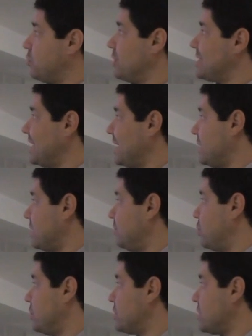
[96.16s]
points,
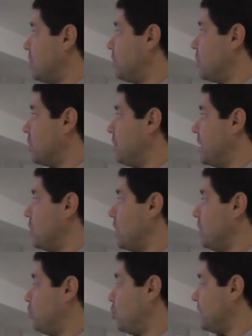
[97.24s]
ninety-nine points up, or about
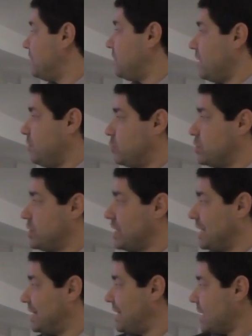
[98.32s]
one point five
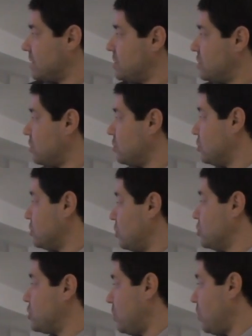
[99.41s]
percent. DAX is
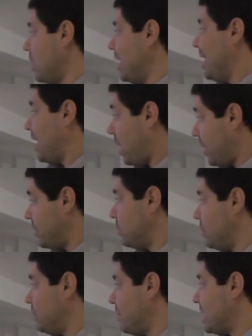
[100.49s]
also higher
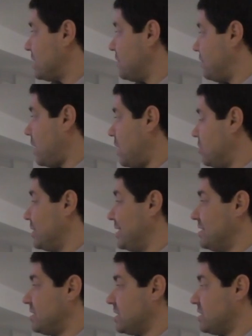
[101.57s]
with massive one
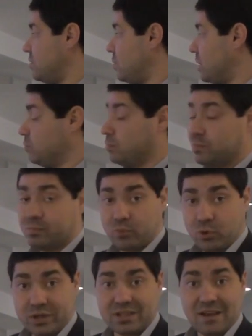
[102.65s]
hundred sixty-one
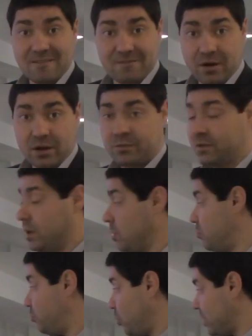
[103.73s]
point five
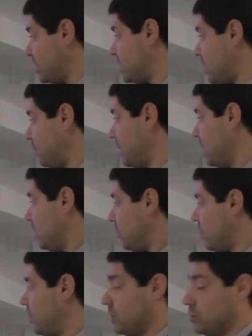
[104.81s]
points up,
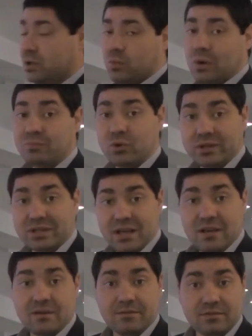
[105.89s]
or about one point
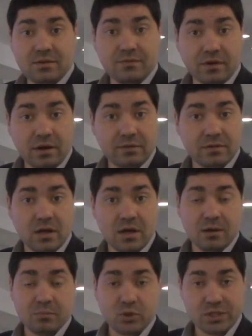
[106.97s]
five five
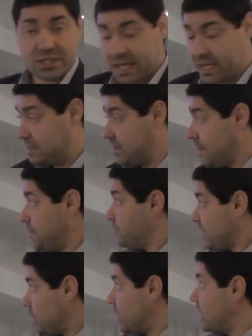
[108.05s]
percent.
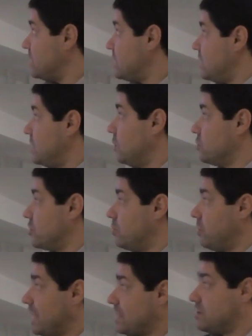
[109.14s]
We can see those are
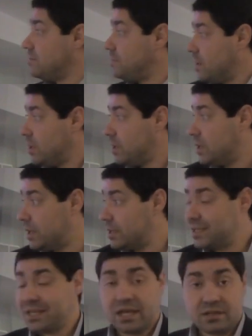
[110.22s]
massive
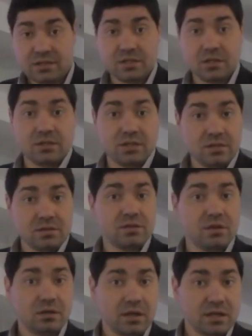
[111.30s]
uh, gains since
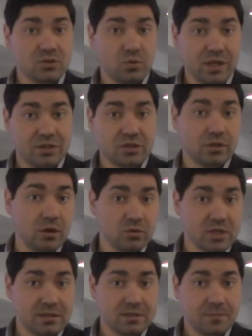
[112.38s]
last week's
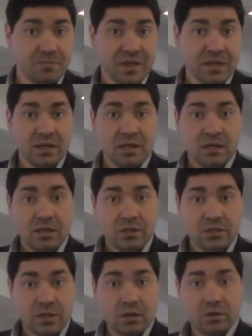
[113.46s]
closings.
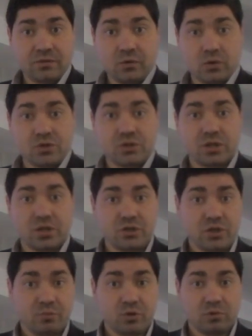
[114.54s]
The dollar, of course, uh,
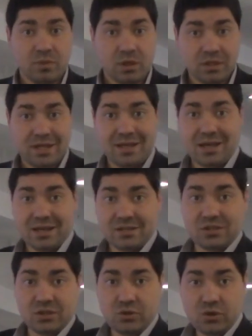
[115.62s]
jumped on Monday
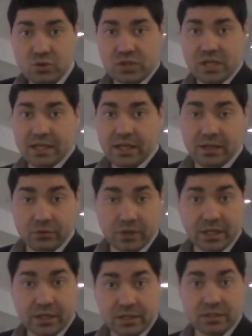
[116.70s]
as news that
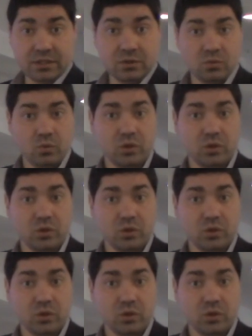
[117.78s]
Hillary Clinton